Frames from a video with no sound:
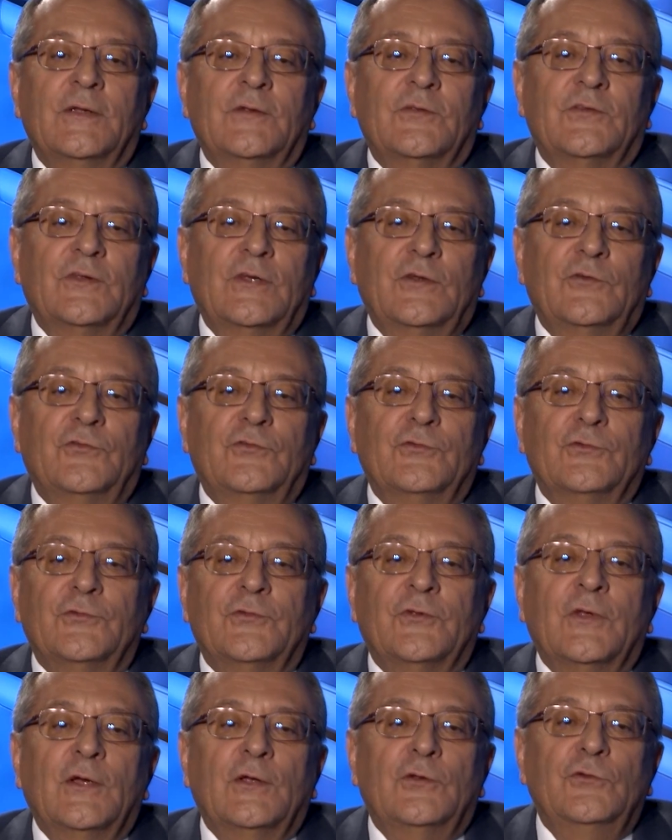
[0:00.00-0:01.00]

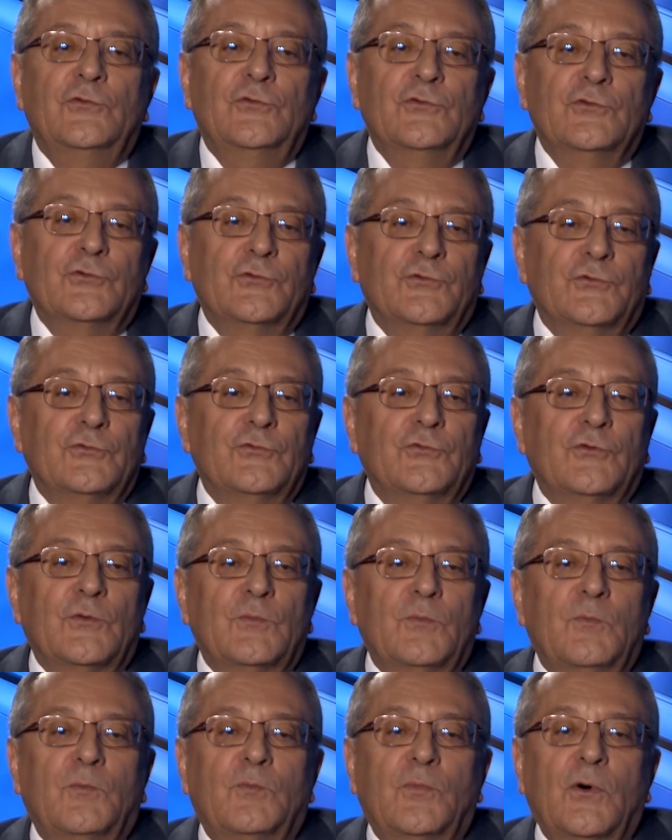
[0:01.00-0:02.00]
Celsius due to
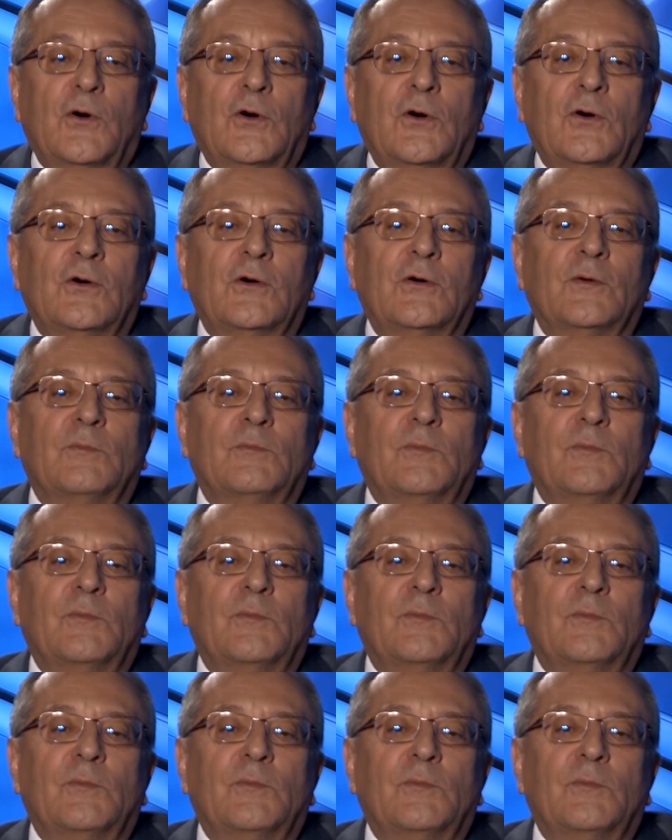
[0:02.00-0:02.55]
the poor